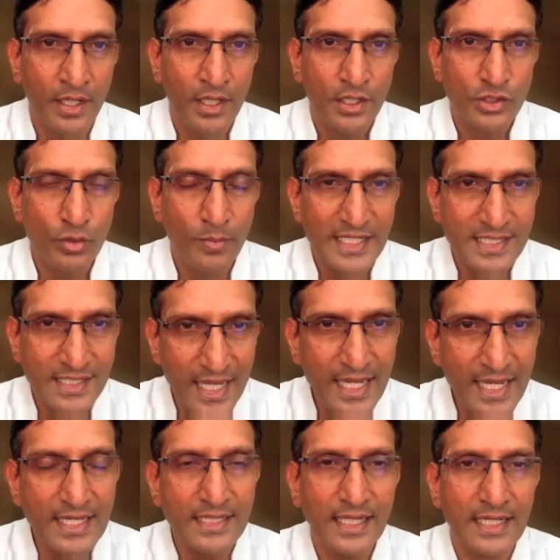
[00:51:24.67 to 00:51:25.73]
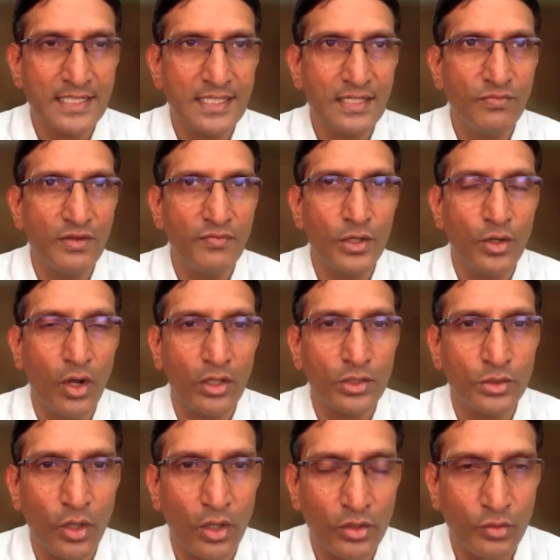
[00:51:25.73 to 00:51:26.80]
So by saying that, listen, we will
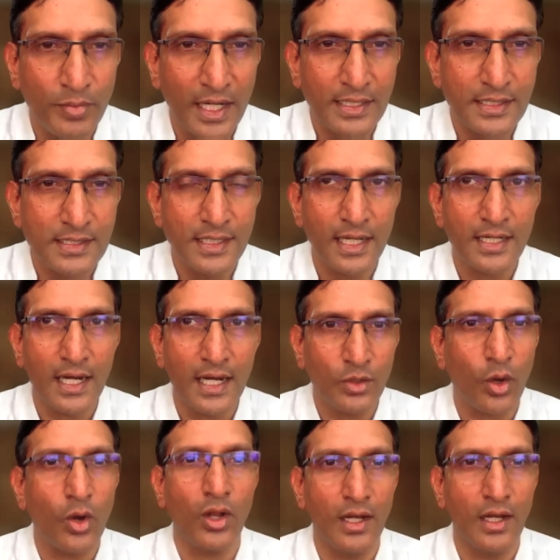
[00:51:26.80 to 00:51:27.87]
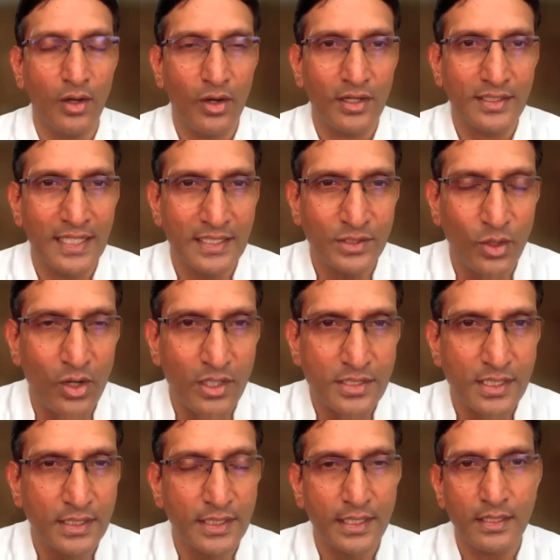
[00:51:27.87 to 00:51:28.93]
not talk to Pakistan at all, or that talks
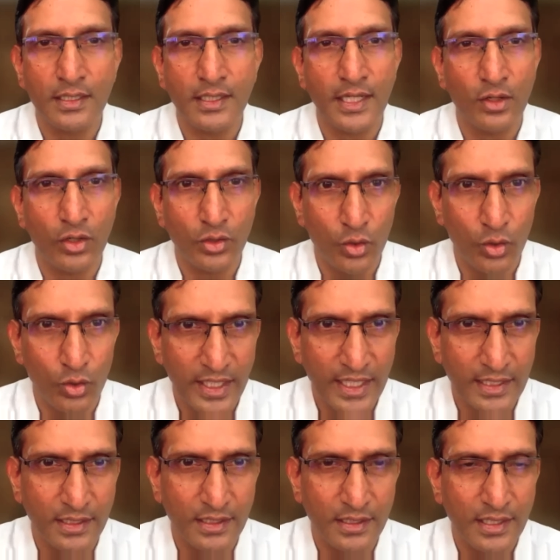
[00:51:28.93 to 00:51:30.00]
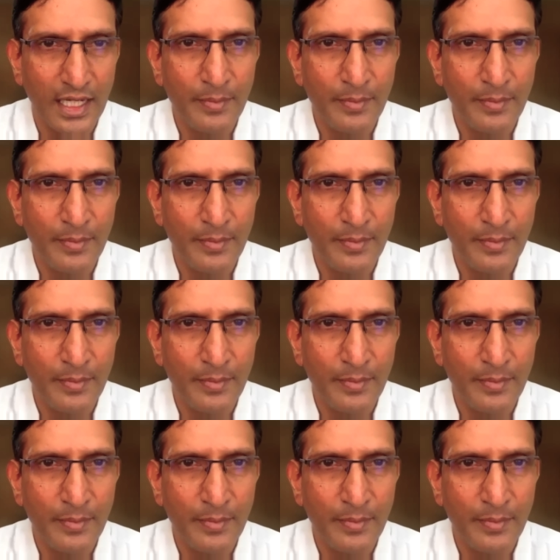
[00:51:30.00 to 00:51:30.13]
and terror cannot go together,